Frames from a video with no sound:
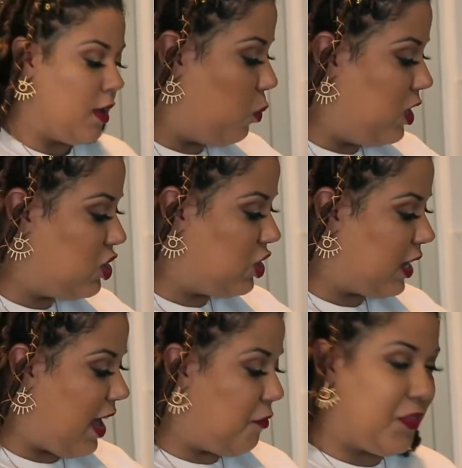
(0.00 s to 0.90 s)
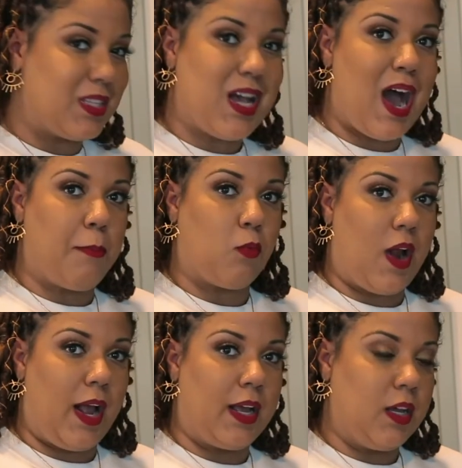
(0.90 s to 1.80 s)
We took out the top
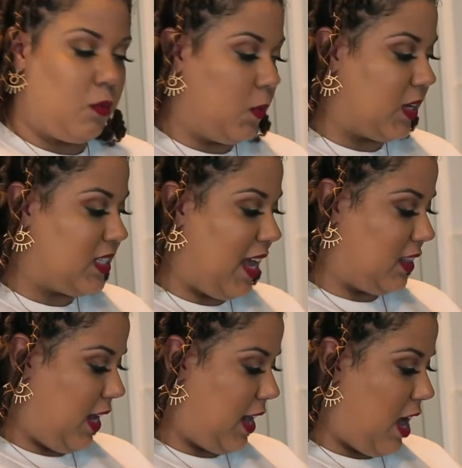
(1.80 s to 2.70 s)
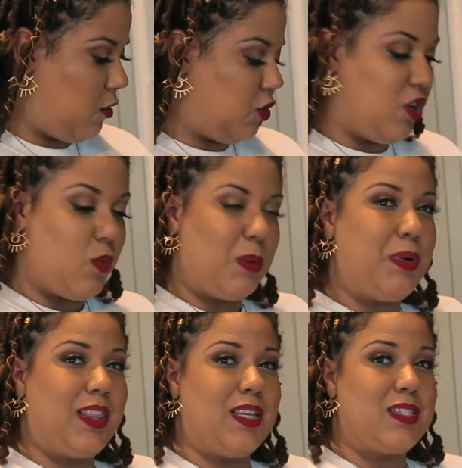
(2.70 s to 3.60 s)
rack. We wanna take that out. You don't wanna
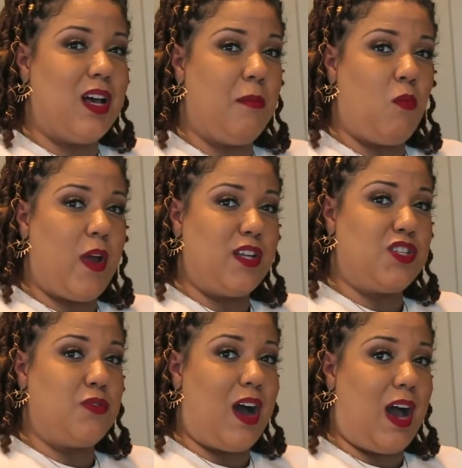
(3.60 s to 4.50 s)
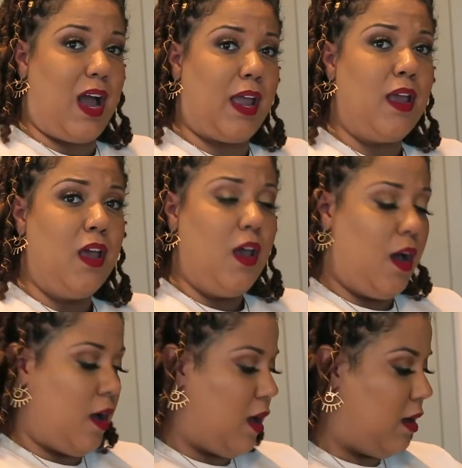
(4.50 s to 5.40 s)
put this up way too high
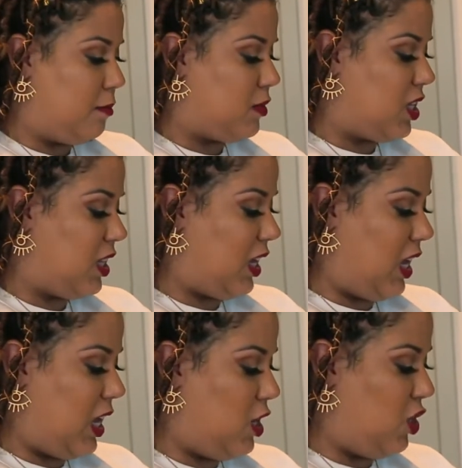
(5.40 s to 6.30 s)
to the heat.